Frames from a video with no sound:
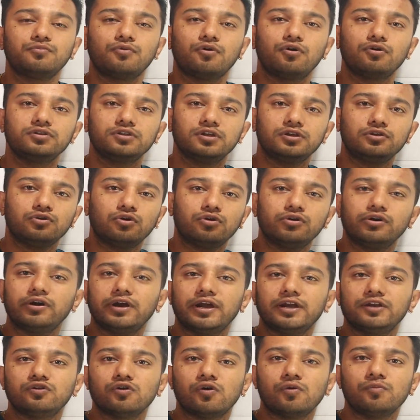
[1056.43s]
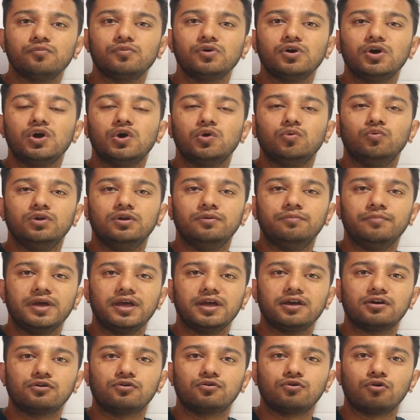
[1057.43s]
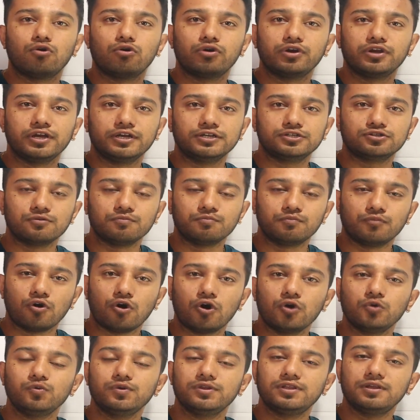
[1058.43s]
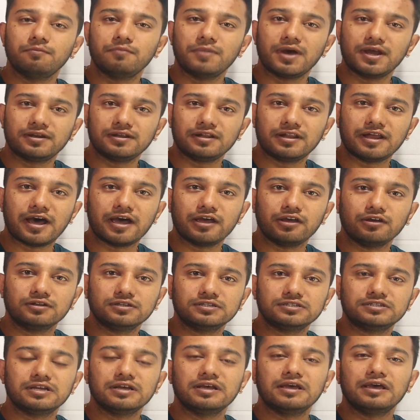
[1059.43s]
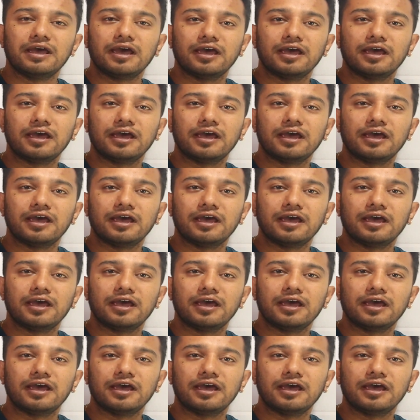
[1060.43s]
Both the donor atom will make coordination bond with the metal ions,